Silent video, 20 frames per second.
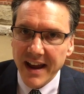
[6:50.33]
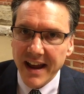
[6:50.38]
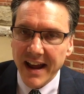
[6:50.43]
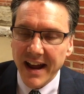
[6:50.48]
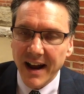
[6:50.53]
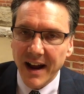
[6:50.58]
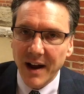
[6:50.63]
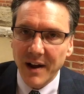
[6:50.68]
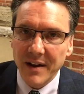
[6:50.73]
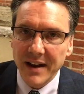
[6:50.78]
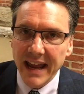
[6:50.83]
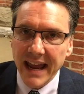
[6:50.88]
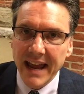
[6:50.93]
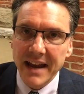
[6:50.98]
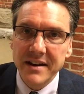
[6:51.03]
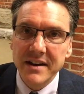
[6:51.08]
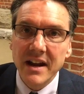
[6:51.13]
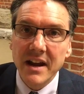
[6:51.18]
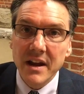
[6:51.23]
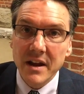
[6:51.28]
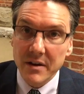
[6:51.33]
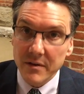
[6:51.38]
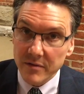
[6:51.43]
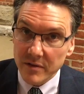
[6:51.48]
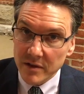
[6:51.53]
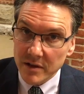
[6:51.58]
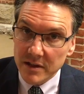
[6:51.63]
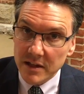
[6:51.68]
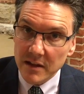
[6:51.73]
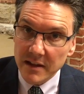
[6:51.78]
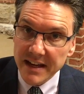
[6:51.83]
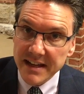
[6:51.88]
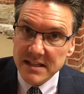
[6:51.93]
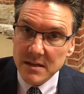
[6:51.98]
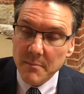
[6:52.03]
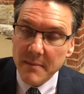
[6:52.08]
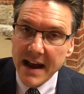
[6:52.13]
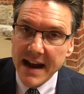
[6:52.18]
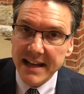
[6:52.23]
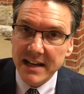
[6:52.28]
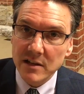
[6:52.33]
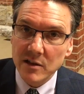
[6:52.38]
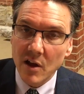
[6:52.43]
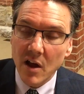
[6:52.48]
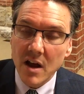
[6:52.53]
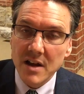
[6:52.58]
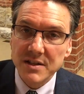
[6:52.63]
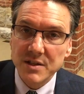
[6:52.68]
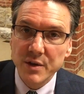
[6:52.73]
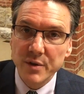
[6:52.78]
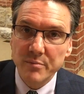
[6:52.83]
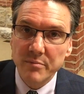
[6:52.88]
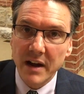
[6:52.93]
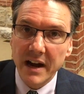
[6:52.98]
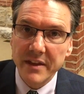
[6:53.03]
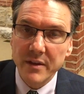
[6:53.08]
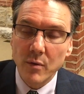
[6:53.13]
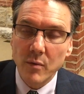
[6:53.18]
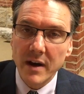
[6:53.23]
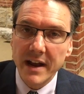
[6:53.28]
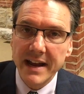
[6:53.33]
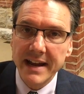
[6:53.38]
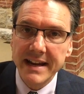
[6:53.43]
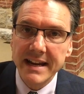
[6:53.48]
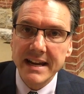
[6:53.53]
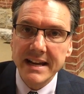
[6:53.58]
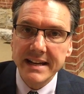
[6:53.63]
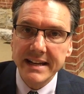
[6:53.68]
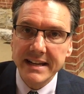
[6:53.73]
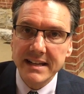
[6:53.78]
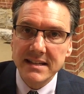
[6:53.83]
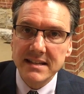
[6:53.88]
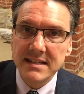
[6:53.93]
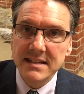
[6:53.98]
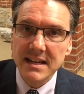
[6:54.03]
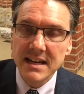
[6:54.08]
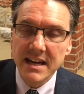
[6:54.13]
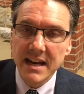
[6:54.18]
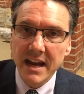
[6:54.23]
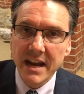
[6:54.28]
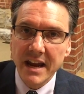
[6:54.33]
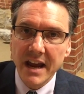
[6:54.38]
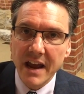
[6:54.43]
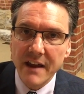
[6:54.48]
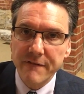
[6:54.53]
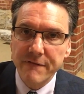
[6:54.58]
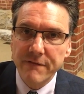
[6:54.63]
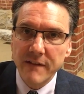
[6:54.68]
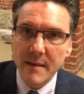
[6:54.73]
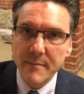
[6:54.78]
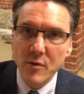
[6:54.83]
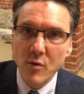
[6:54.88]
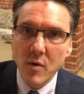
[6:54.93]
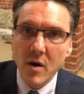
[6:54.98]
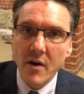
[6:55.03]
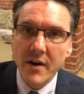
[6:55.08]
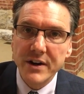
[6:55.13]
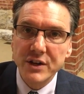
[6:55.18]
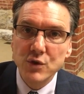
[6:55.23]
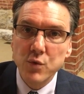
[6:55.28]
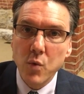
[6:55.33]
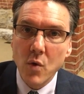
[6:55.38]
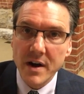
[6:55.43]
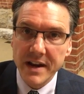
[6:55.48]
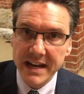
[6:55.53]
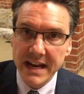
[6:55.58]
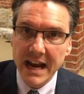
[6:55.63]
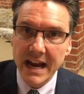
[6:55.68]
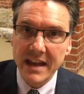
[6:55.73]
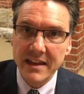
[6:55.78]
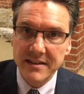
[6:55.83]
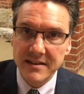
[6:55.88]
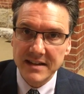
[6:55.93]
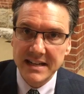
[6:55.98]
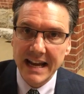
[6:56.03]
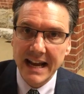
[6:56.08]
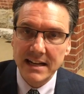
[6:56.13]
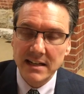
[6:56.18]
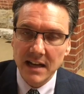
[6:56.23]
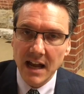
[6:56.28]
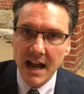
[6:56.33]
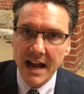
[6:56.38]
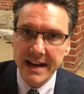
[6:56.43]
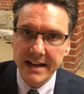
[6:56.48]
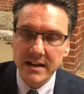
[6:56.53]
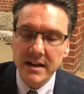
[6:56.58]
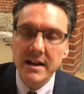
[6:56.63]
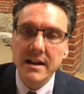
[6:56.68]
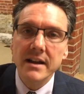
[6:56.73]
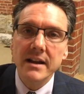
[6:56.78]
and the Lisa Madigan lawsuit, by the way, is seeking a February 28th deadline.